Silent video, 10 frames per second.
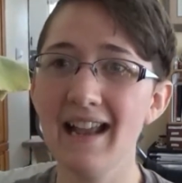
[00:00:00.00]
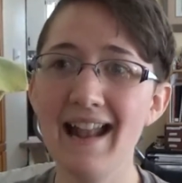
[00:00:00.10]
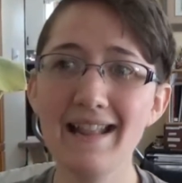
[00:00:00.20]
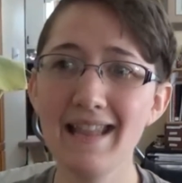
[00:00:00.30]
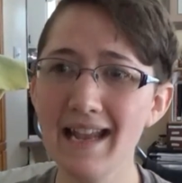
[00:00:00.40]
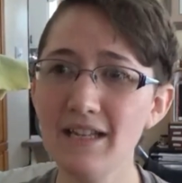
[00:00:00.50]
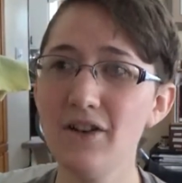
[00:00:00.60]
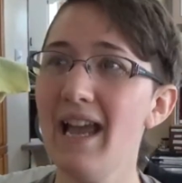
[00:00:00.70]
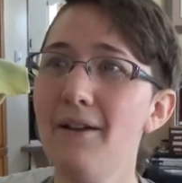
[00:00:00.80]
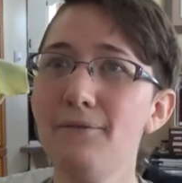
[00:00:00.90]
And then you
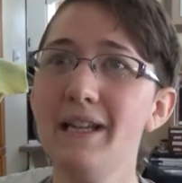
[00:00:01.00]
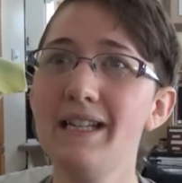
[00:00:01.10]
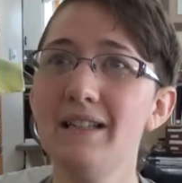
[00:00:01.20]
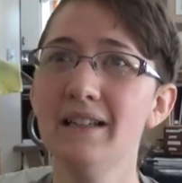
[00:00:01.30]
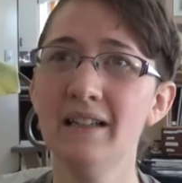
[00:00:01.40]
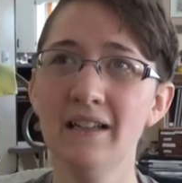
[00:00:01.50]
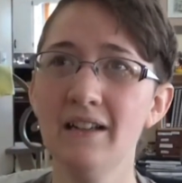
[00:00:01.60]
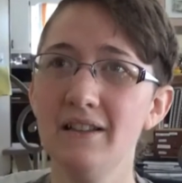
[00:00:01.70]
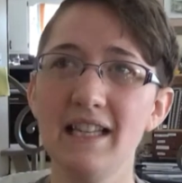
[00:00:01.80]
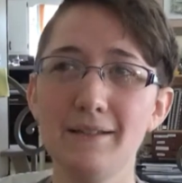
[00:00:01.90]
have like
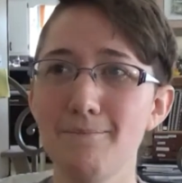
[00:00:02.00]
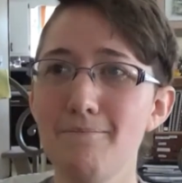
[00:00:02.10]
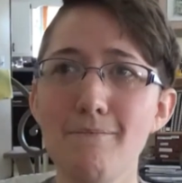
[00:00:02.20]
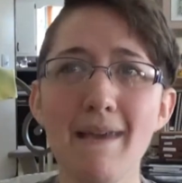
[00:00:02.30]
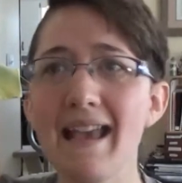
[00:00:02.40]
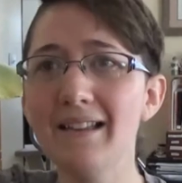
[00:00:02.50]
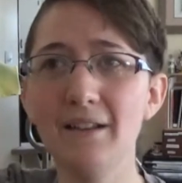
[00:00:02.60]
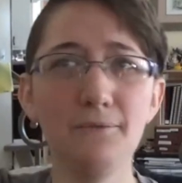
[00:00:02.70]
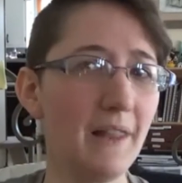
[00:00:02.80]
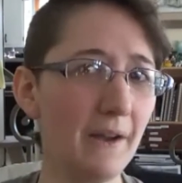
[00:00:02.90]
these
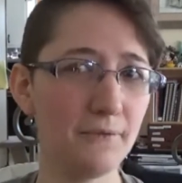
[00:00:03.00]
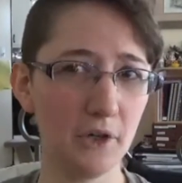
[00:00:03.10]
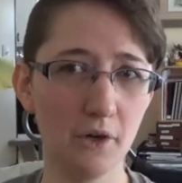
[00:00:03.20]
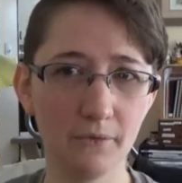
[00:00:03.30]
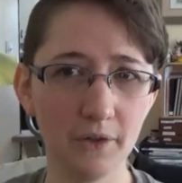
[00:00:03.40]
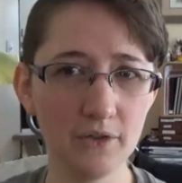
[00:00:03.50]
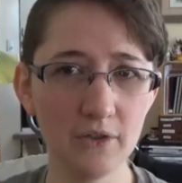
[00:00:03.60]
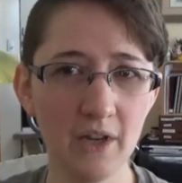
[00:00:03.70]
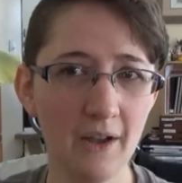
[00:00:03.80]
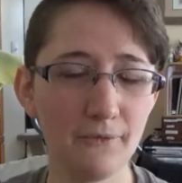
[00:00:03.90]
massive
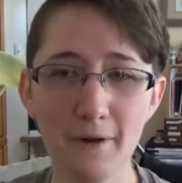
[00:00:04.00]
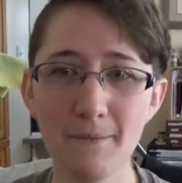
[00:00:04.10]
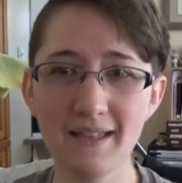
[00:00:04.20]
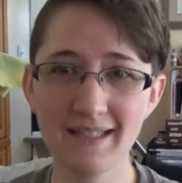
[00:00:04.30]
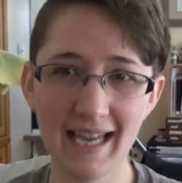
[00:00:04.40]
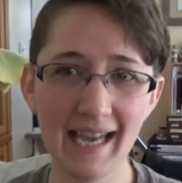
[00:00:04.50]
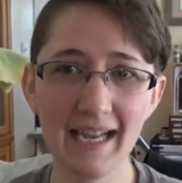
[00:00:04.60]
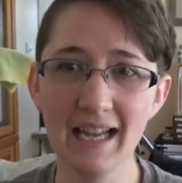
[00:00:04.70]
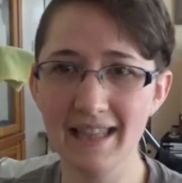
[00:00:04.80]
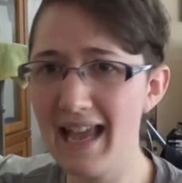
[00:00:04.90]
leftovers from this
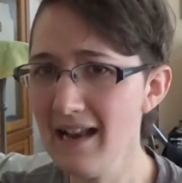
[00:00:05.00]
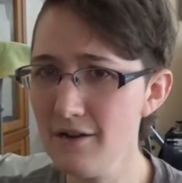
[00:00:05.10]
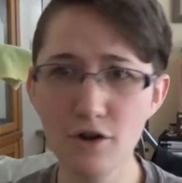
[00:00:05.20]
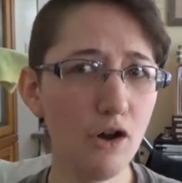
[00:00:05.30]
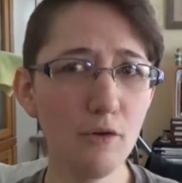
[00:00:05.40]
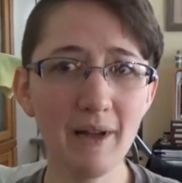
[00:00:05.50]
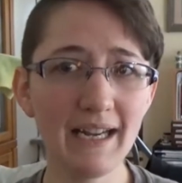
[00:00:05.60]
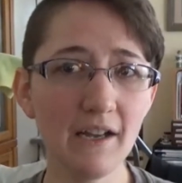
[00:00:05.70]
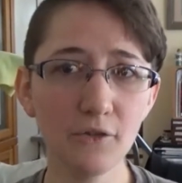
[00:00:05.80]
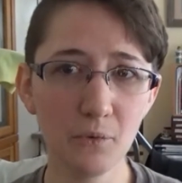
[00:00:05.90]
cake that
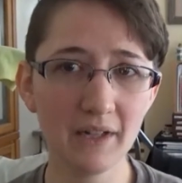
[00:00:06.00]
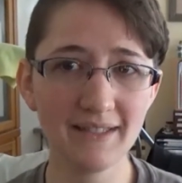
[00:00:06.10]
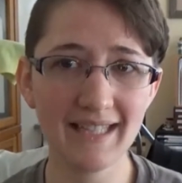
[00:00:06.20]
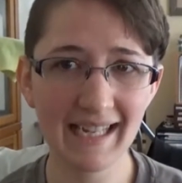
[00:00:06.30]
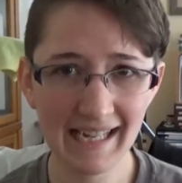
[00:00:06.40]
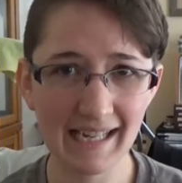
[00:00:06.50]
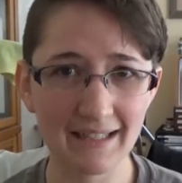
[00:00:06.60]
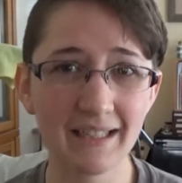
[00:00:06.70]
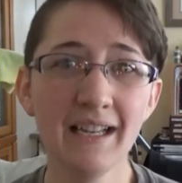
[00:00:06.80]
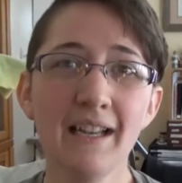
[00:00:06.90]
nobody else wants to
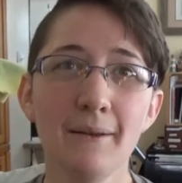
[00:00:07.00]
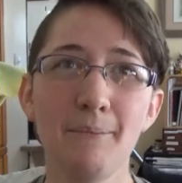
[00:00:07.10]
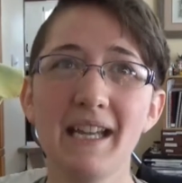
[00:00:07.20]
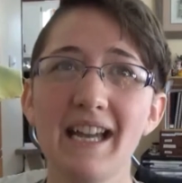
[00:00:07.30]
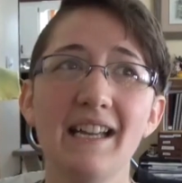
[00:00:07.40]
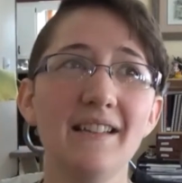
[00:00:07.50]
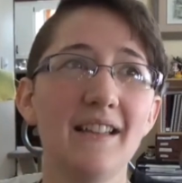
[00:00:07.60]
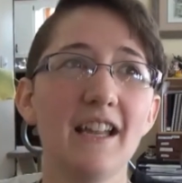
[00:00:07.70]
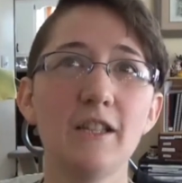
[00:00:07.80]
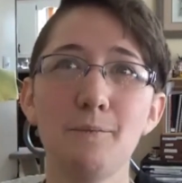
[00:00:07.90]
eat because
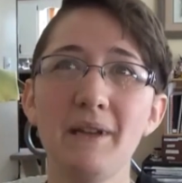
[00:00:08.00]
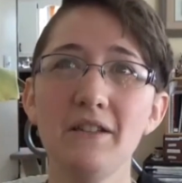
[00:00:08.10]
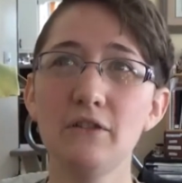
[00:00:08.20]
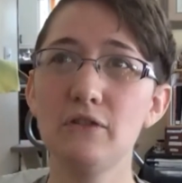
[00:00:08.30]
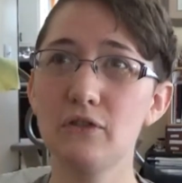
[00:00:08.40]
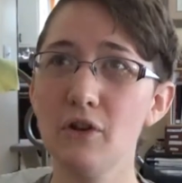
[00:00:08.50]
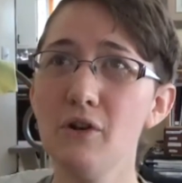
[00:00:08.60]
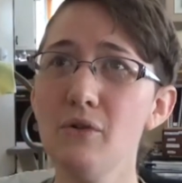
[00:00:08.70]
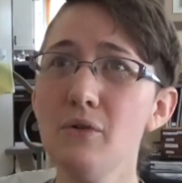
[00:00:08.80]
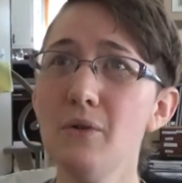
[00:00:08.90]
it's been
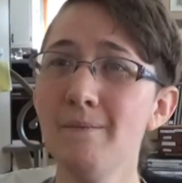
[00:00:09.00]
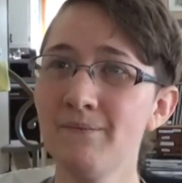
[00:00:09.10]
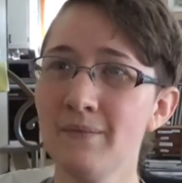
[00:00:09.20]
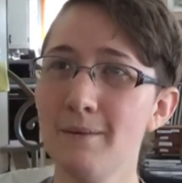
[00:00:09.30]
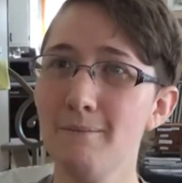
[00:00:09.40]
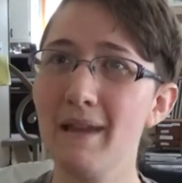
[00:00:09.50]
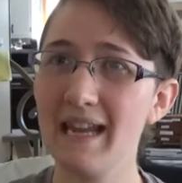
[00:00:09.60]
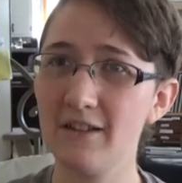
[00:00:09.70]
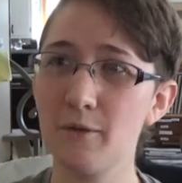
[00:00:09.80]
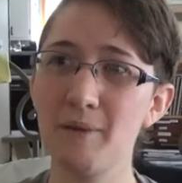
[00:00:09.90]
so
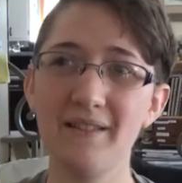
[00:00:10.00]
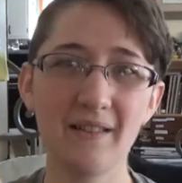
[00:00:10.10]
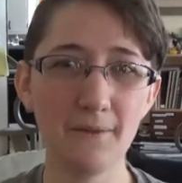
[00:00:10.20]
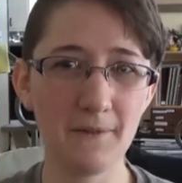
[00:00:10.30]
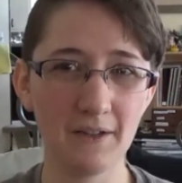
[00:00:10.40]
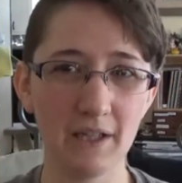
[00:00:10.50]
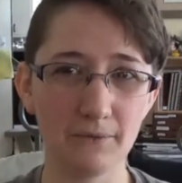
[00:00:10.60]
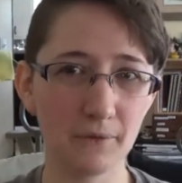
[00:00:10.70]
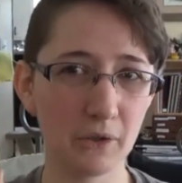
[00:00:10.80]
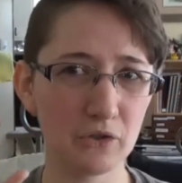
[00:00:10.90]
made specifically
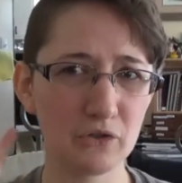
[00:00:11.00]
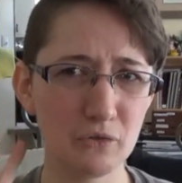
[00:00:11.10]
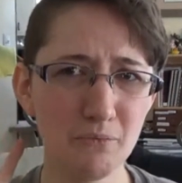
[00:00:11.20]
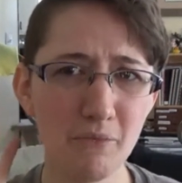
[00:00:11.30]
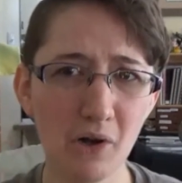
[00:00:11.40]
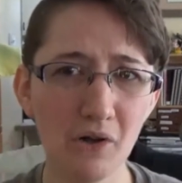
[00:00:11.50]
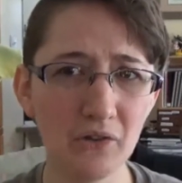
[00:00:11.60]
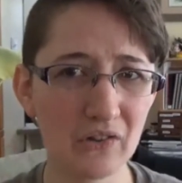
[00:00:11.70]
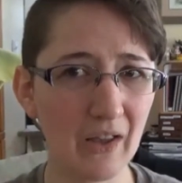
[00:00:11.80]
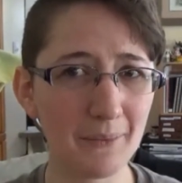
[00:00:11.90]
for a small
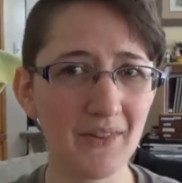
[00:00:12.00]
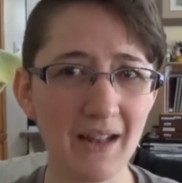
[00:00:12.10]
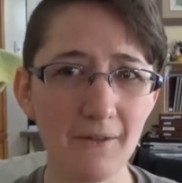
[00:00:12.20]
subset